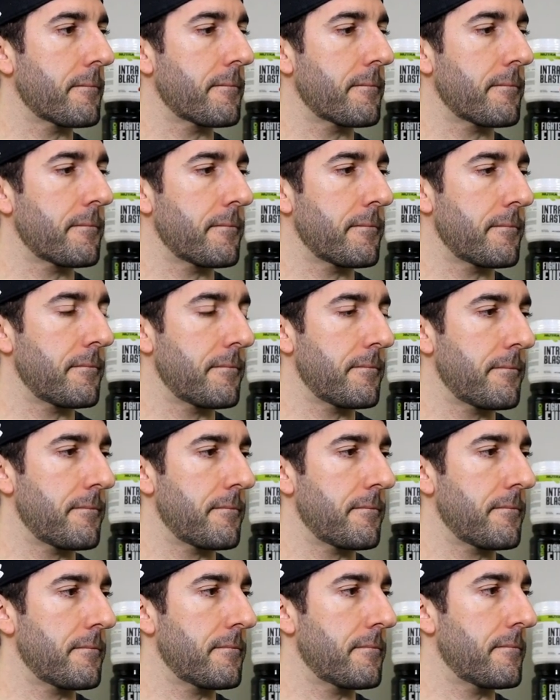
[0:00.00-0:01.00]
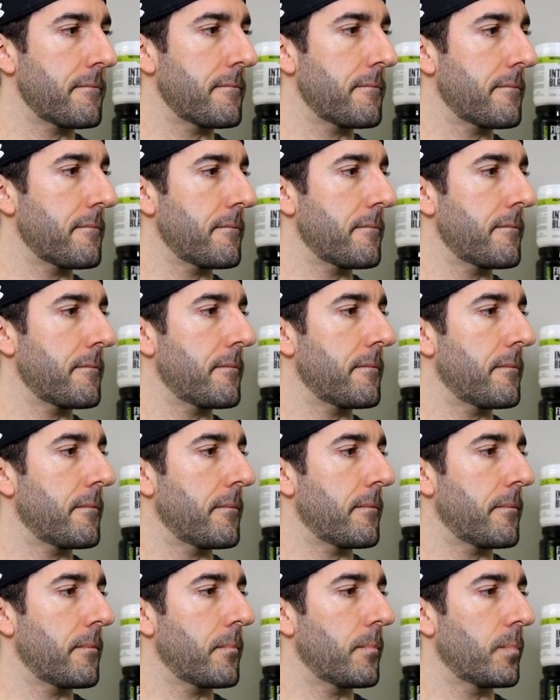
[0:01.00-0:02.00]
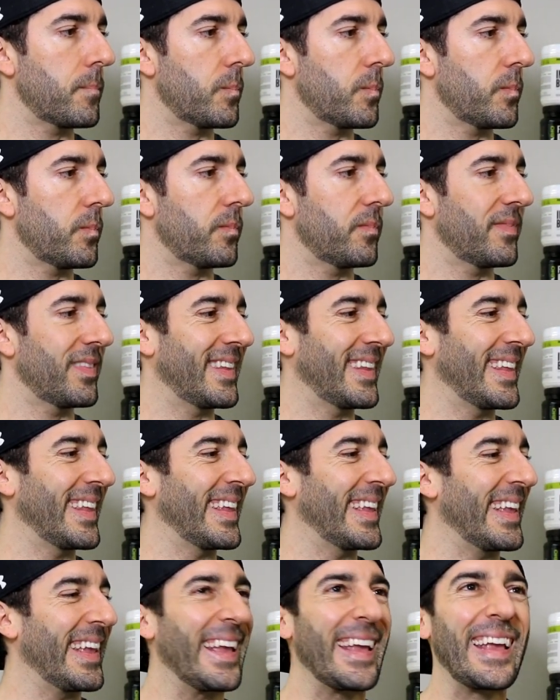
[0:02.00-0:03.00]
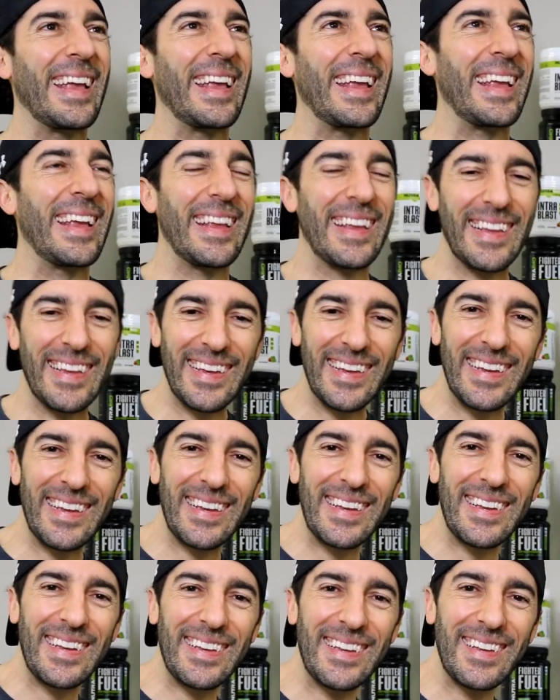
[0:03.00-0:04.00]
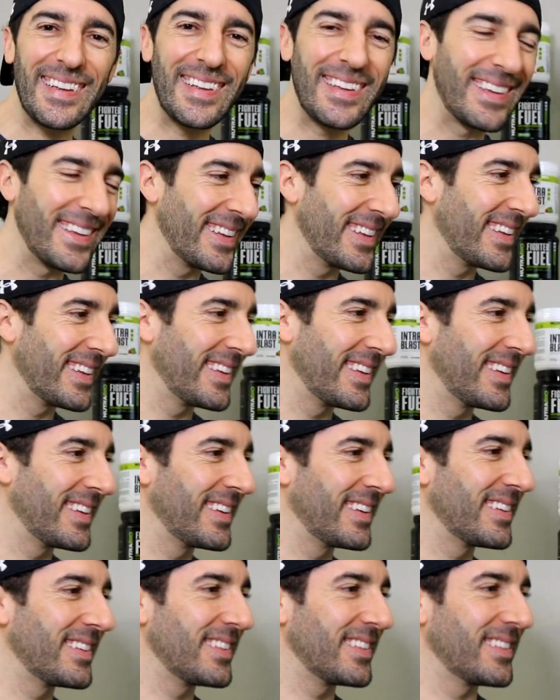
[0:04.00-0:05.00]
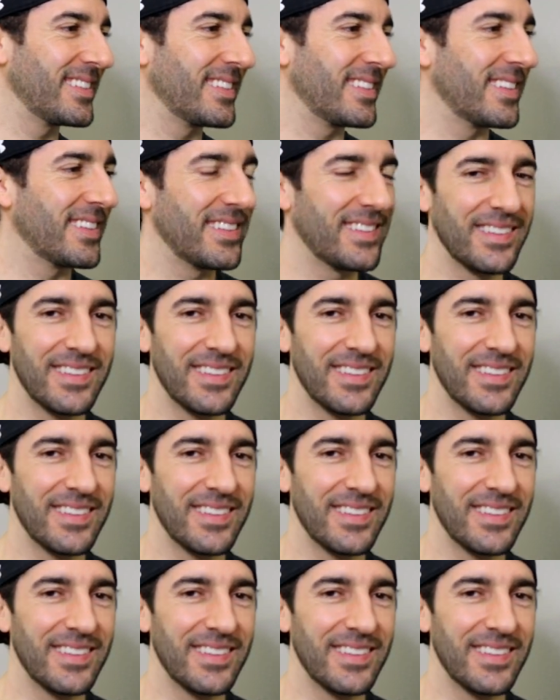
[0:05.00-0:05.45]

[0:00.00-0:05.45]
[no speech]